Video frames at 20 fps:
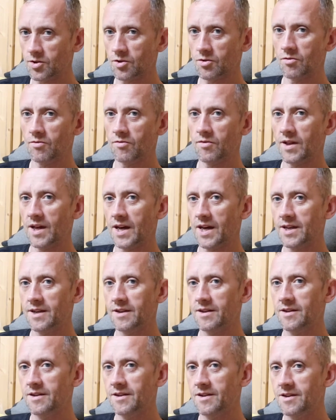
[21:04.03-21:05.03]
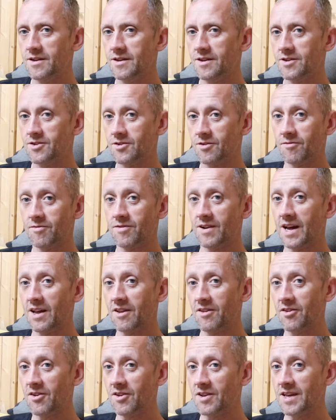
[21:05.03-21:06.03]
go for that. So I'm flying
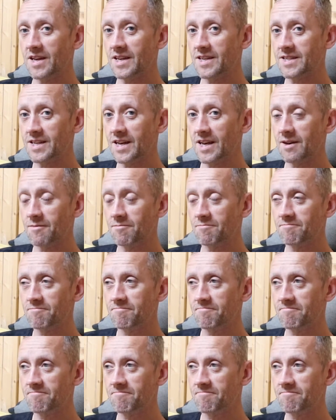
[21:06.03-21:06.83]
through these um